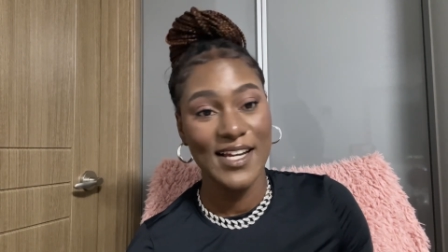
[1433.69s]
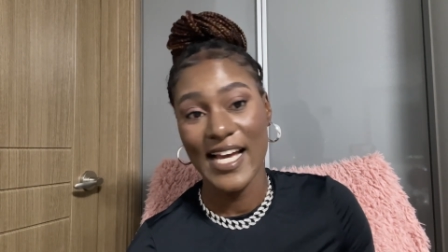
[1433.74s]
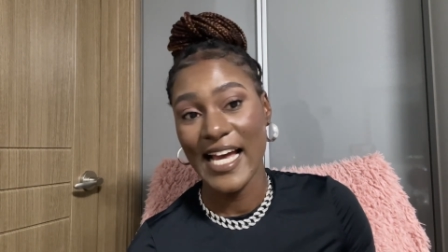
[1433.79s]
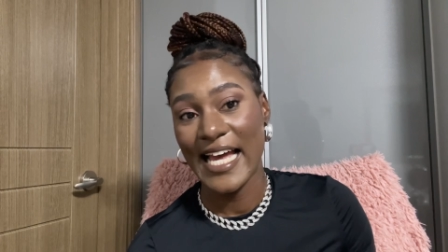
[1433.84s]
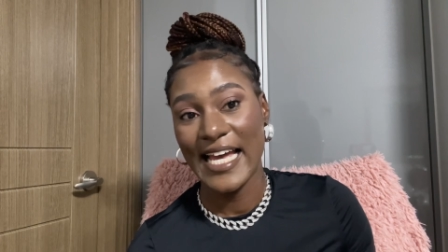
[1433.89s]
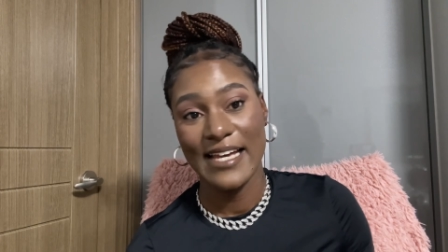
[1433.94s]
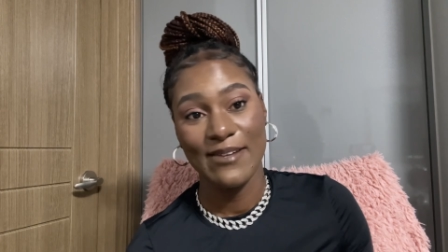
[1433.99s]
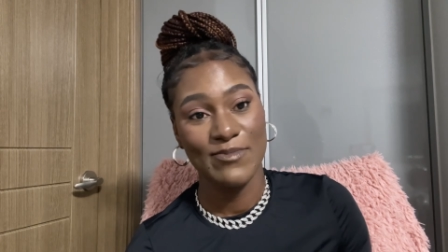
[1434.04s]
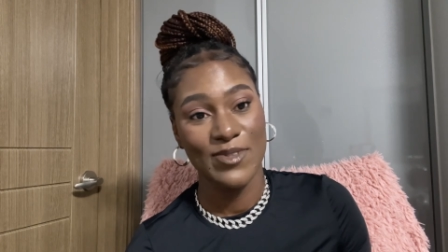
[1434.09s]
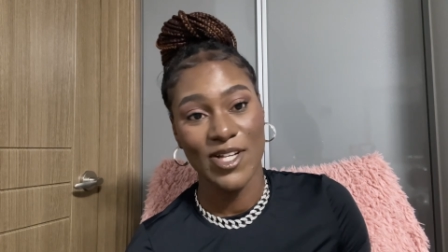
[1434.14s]

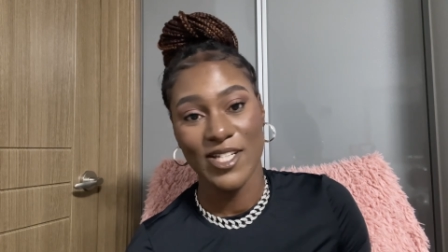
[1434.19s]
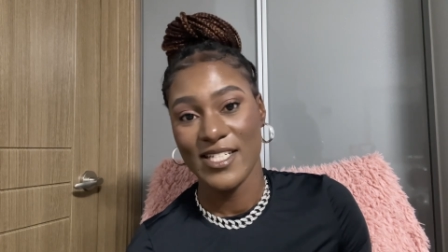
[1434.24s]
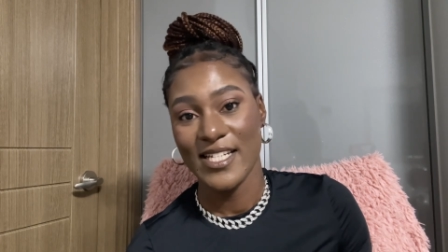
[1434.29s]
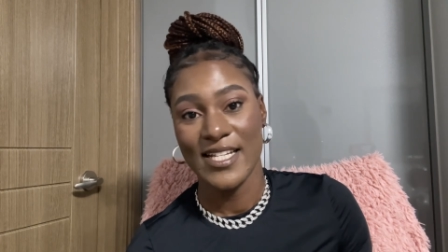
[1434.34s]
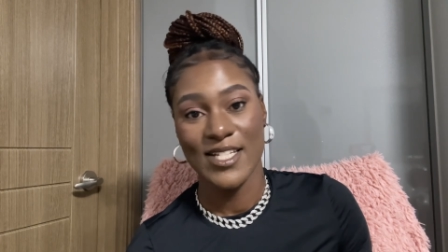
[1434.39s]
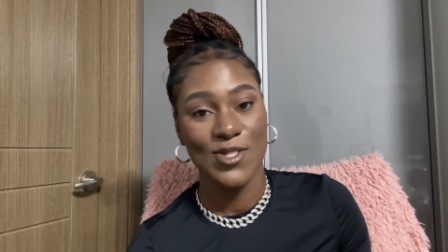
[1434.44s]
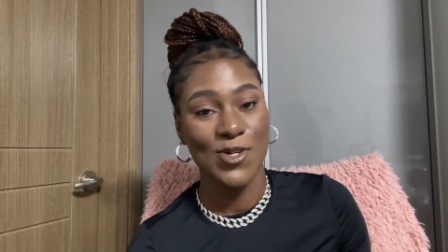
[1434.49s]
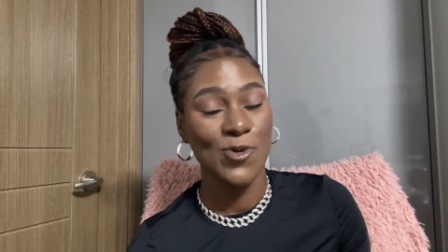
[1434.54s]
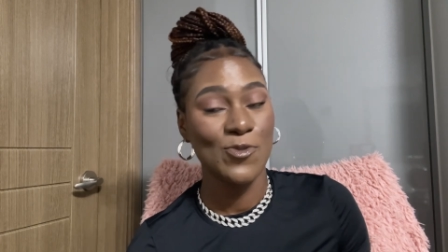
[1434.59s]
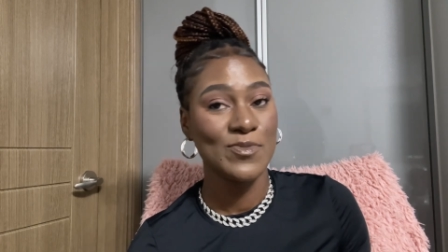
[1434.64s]

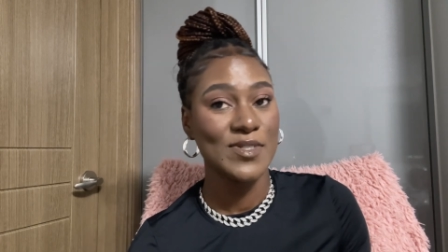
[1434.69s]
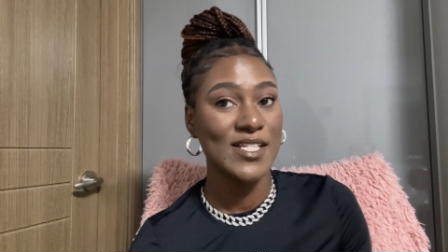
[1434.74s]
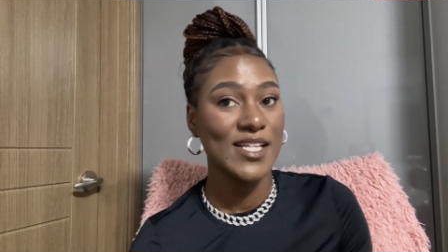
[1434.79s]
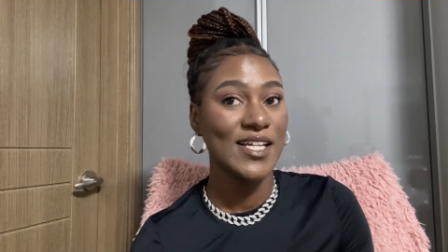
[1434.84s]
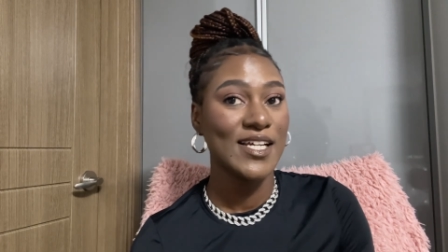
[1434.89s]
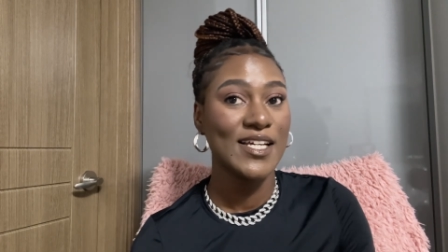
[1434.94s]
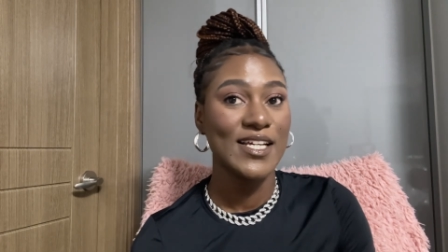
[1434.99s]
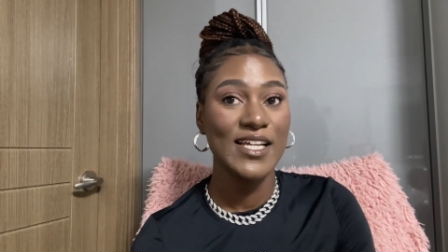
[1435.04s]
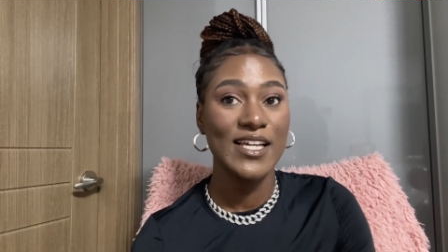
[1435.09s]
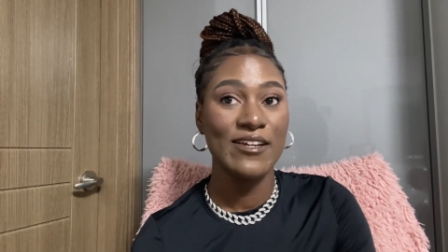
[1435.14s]

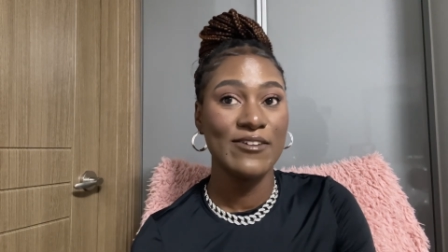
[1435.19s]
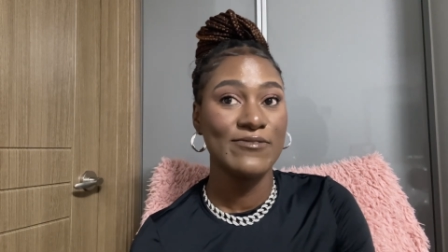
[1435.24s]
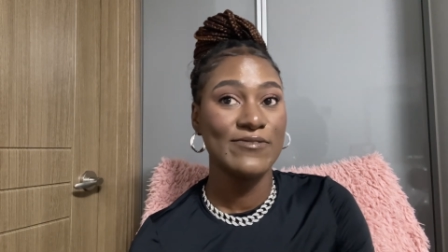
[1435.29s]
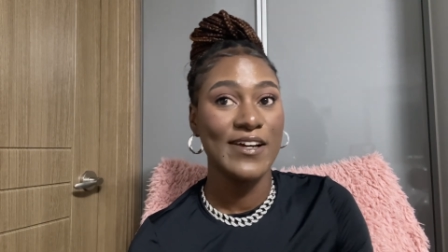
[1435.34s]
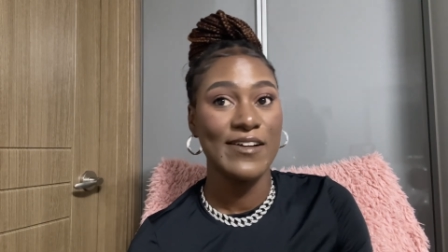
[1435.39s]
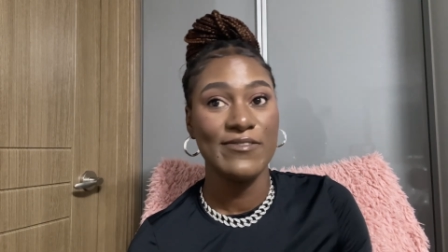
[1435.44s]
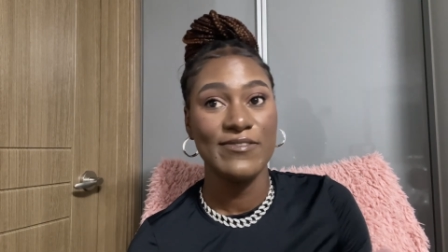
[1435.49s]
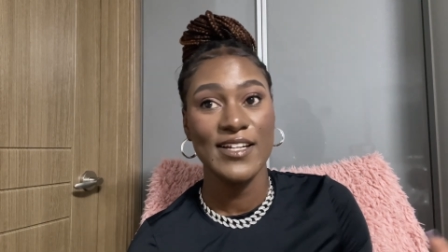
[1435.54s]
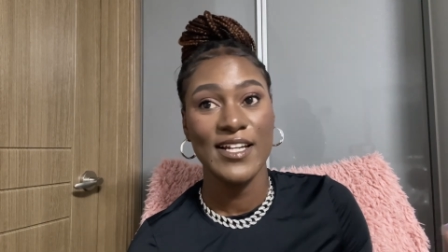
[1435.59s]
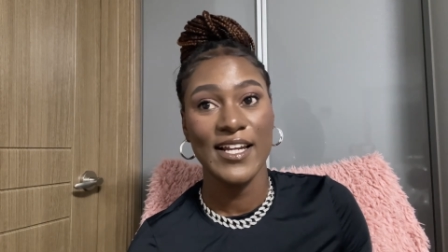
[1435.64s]
If I
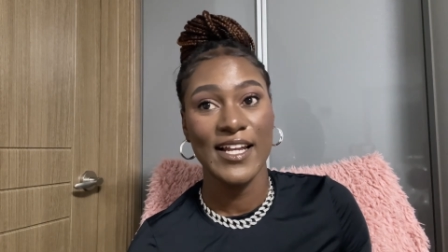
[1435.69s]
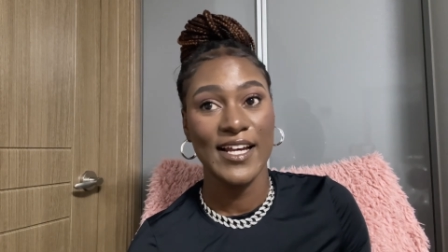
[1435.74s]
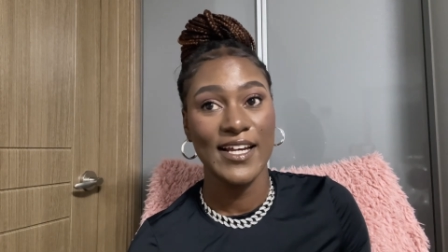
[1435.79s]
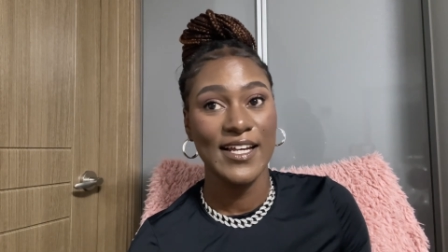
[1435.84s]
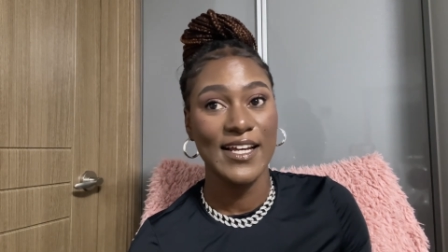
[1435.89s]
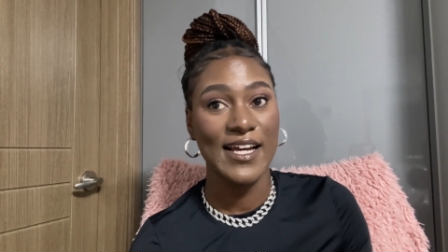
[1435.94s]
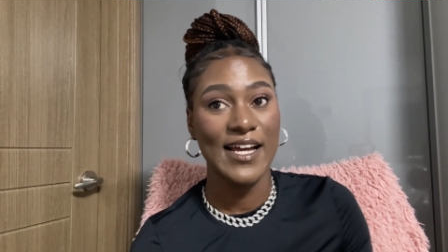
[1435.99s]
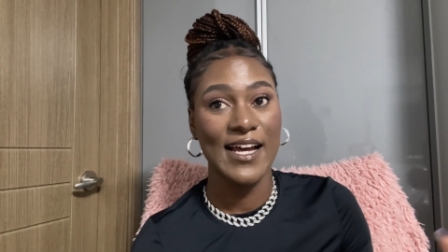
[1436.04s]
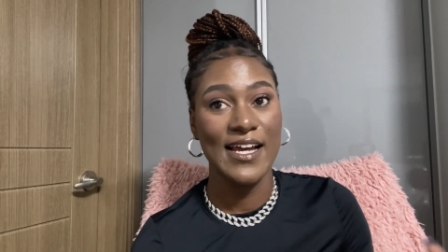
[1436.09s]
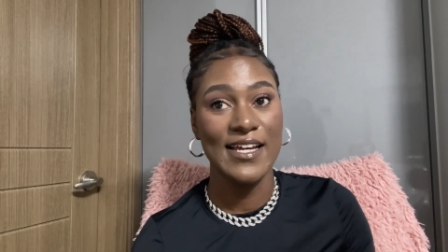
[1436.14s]
feel
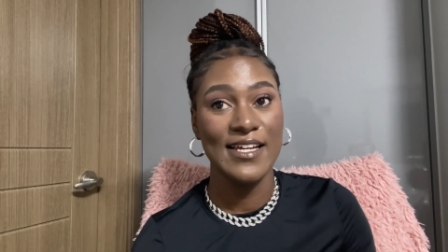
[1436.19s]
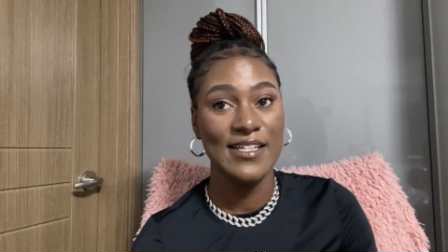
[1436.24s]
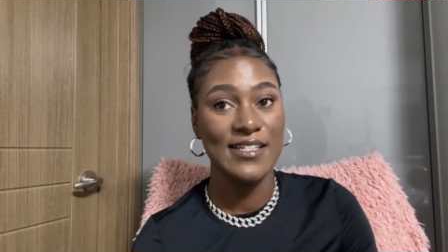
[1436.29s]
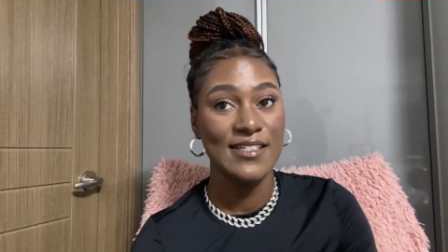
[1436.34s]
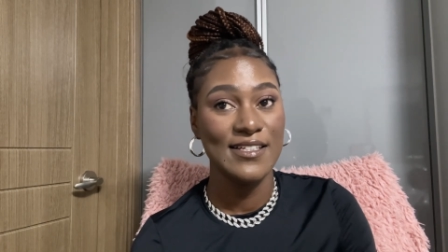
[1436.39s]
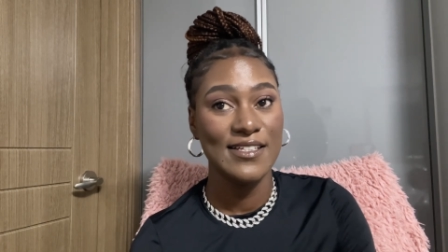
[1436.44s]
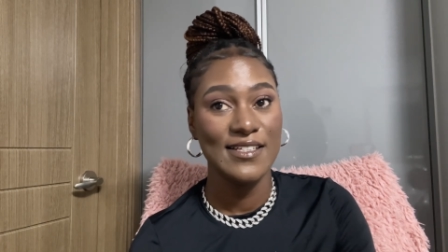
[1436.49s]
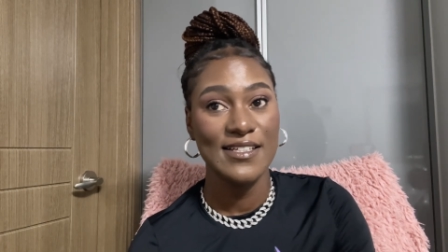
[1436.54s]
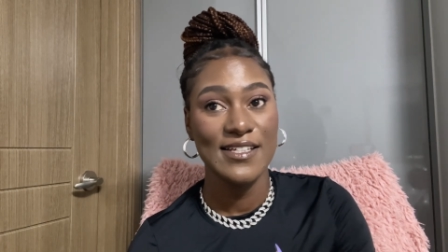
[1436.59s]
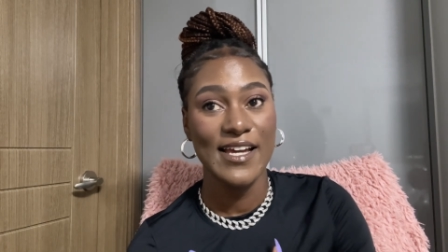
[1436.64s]
like
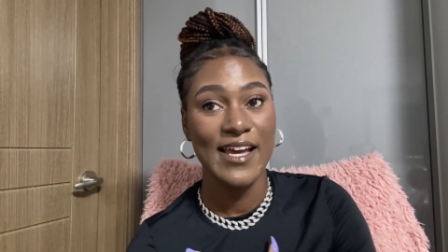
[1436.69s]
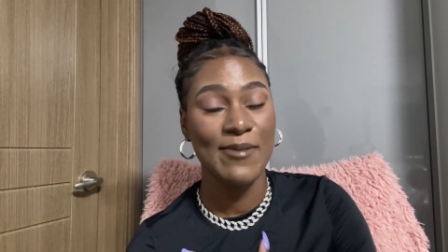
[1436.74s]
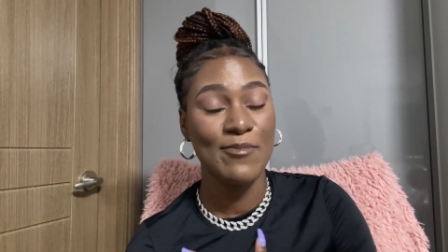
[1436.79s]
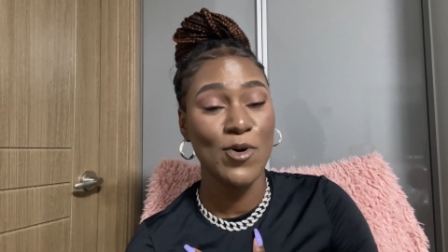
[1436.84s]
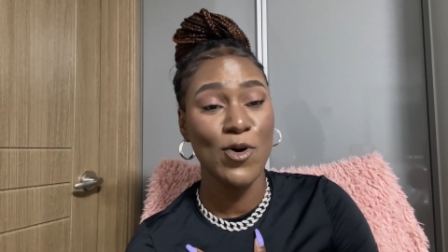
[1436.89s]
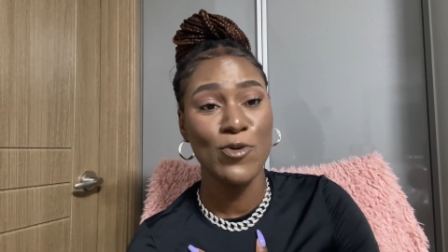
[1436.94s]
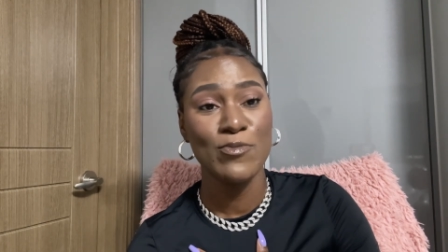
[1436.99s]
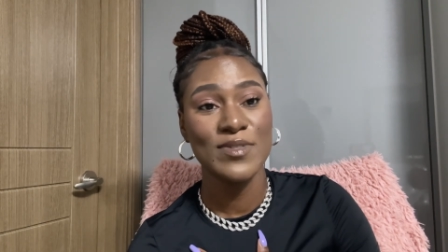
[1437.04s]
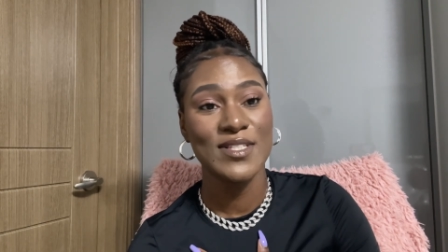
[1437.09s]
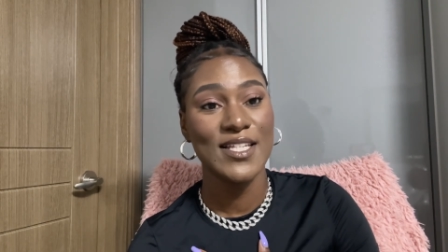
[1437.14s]
I am
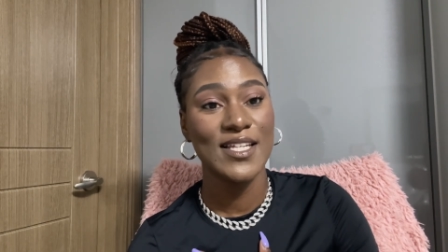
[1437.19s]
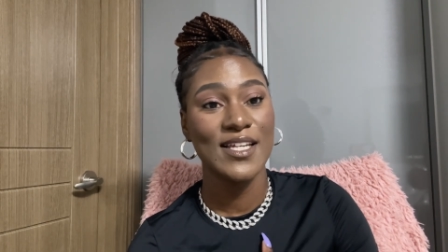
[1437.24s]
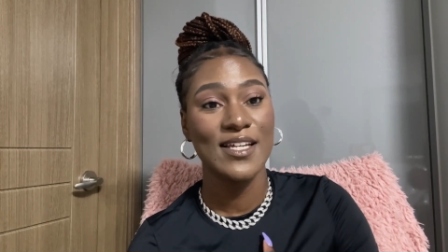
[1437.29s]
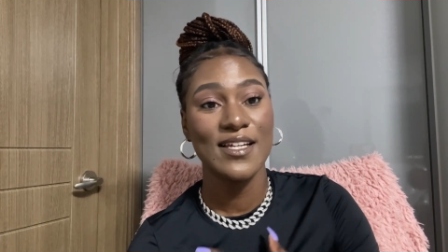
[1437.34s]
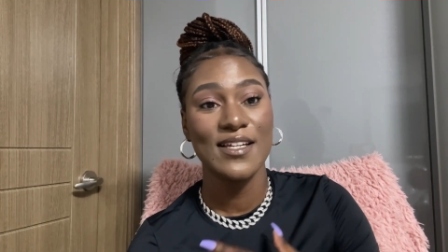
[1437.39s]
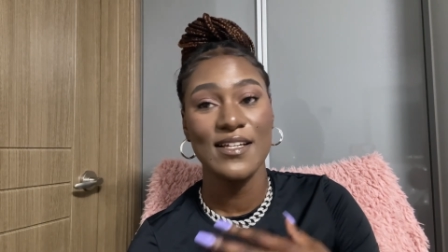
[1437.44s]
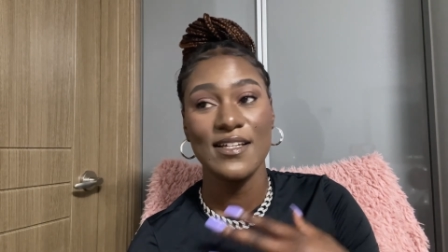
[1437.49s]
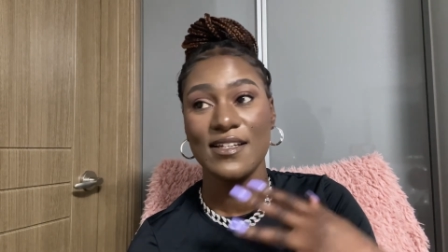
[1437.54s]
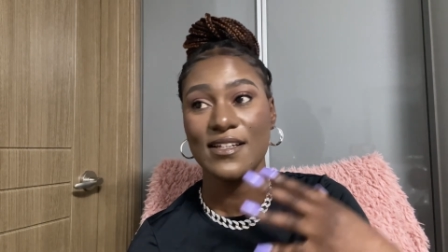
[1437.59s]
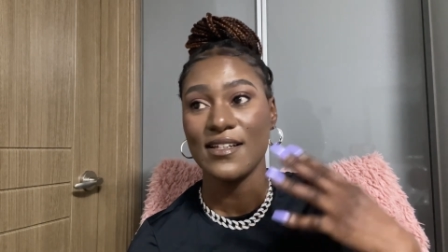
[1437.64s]

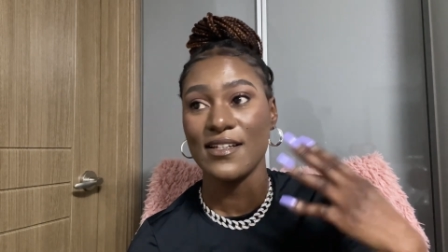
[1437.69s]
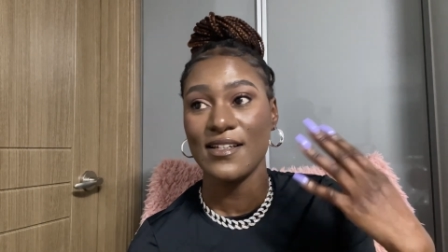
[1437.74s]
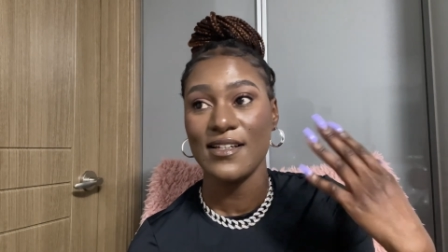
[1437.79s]
homesick,